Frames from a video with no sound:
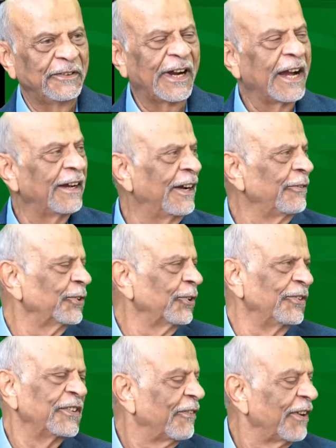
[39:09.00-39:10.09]
I was
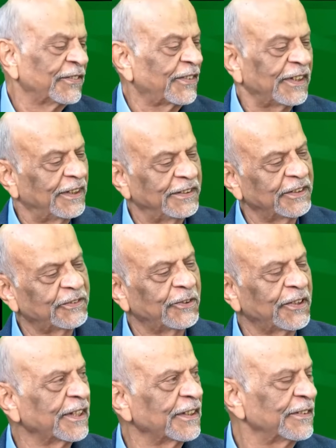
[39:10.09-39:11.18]
only the Vasta, that's
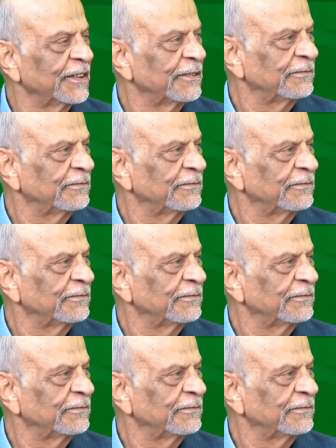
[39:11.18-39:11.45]
what I can say.